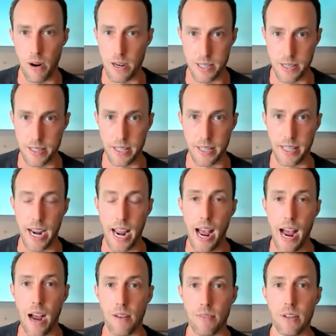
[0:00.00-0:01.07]
process that they
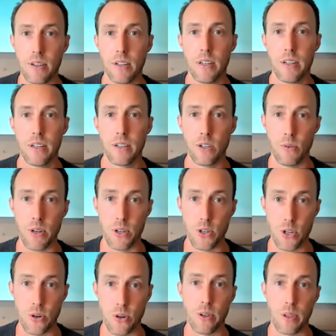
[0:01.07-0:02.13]
have to
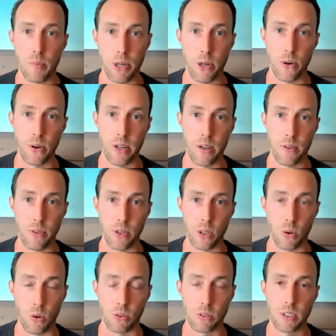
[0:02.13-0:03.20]
ensure the purity of the
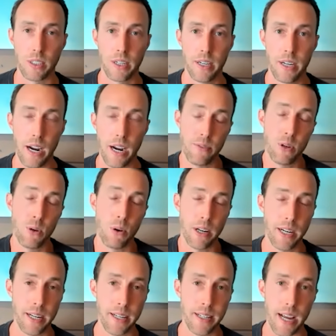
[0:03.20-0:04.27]
gold. And if you want to
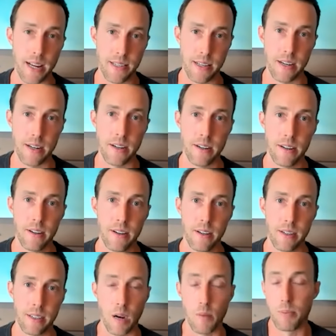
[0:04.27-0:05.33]
get it tested,
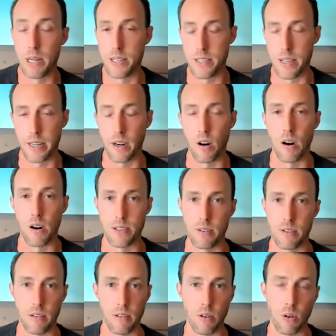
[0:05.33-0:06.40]
companies like ours
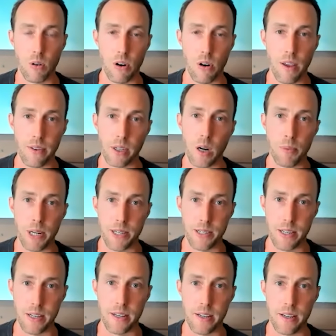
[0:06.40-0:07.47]
or other
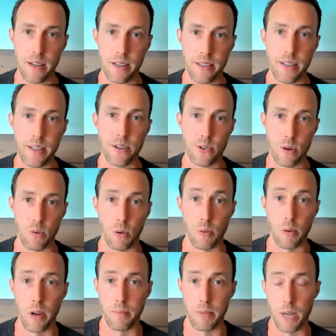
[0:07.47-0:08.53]
companies in the industry
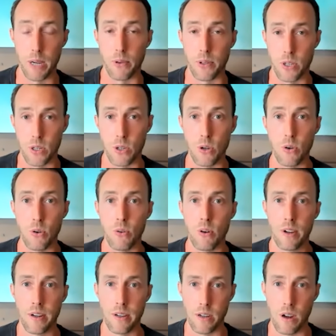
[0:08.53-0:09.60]
will be able to
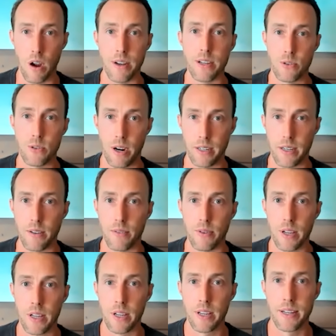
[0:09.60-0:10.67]
do
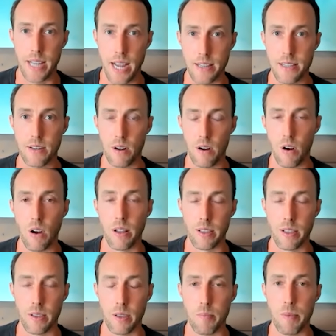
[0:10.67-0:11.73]
non-destructive tests
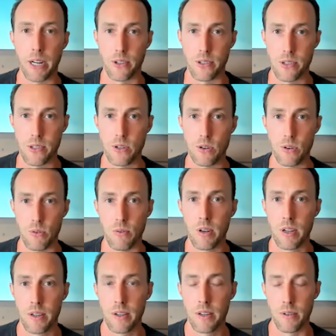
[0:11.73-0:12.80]
on the metals to
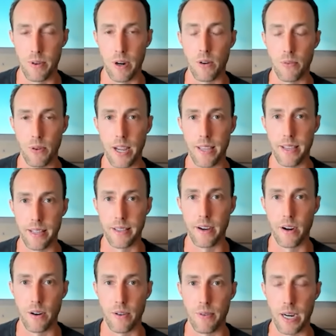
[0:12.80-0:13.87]
verify that
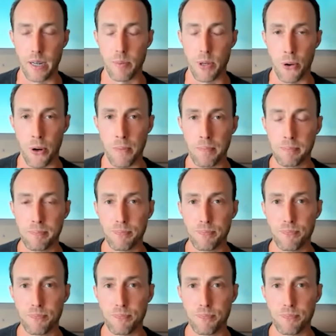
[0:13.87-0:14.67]
they are in fact pure.